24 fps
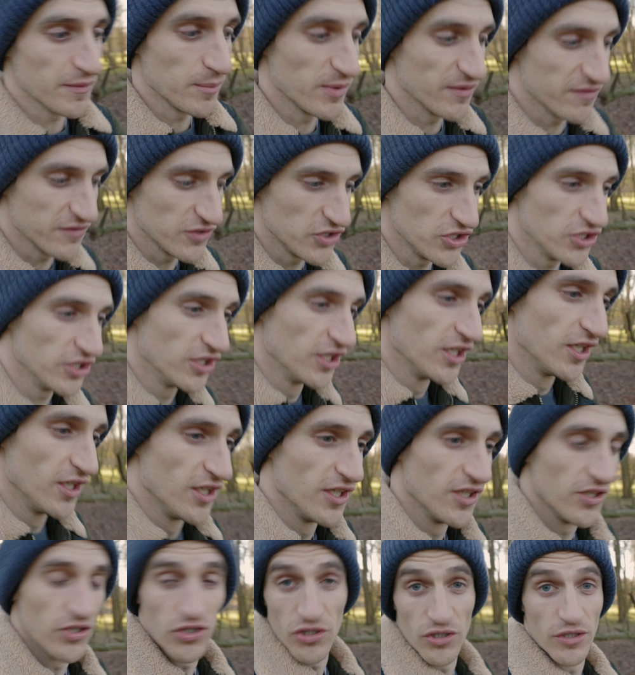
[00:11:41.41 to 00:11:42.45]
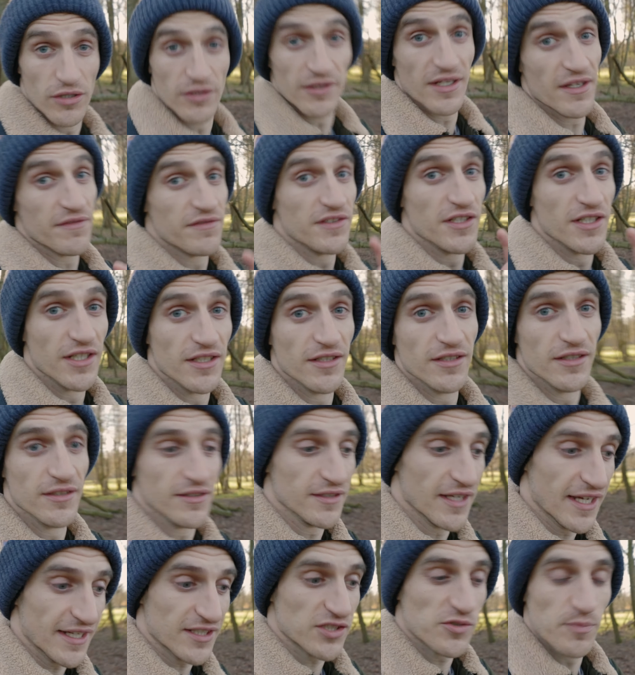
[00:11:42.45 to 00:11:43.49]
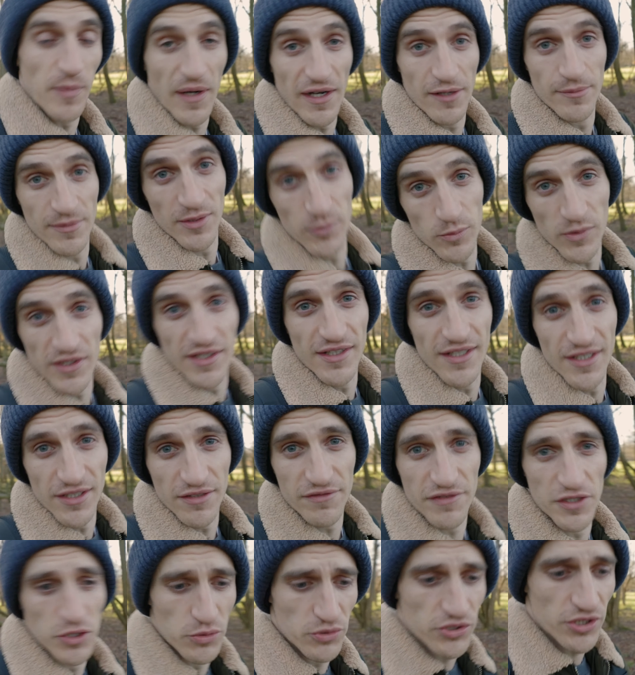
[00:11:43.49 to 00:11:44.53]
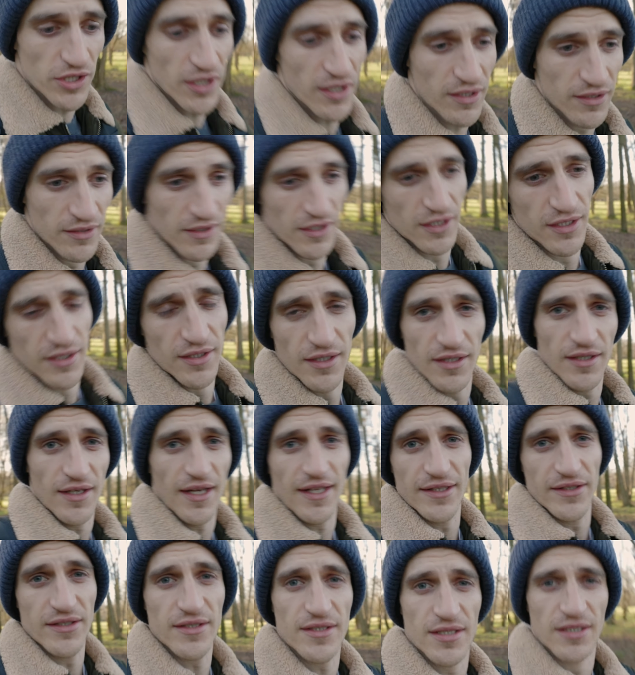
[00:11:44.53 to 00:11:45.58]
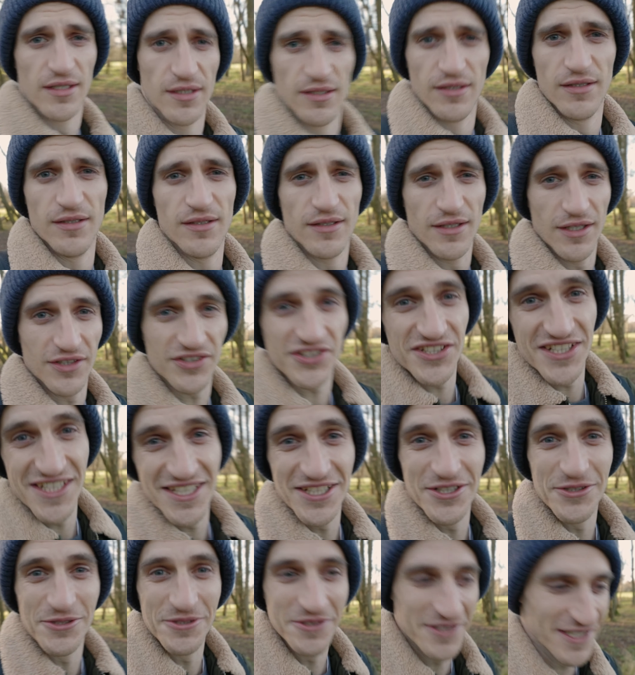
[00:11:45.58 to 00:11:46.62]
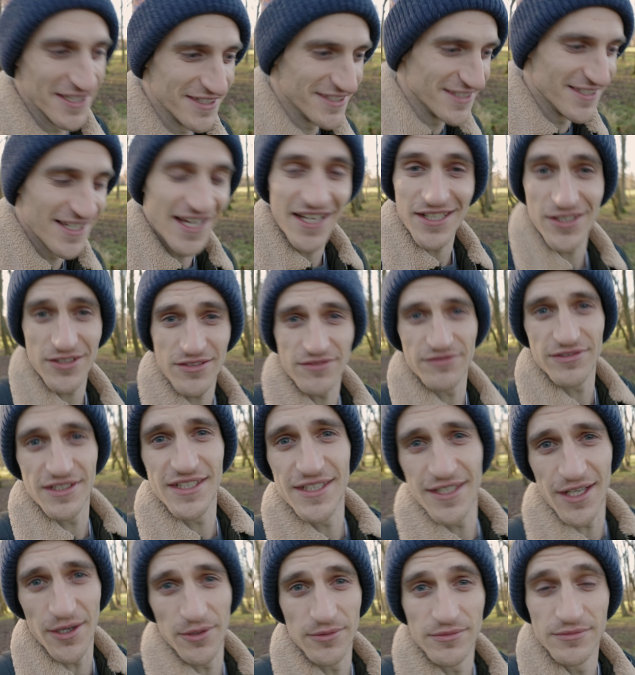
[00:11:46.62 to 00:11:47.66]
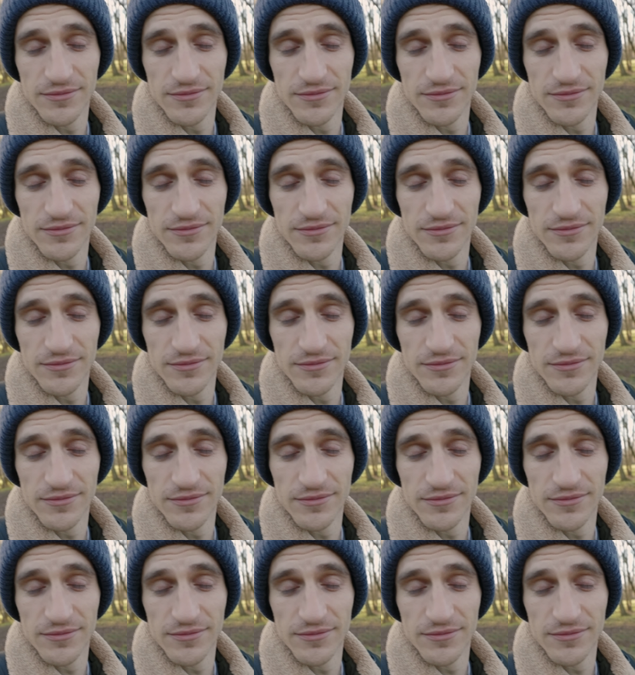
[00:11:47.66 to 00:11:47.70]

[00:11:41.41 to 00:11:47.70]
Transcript: before, or if you're going to experiment with it in the future. And see you in the next video.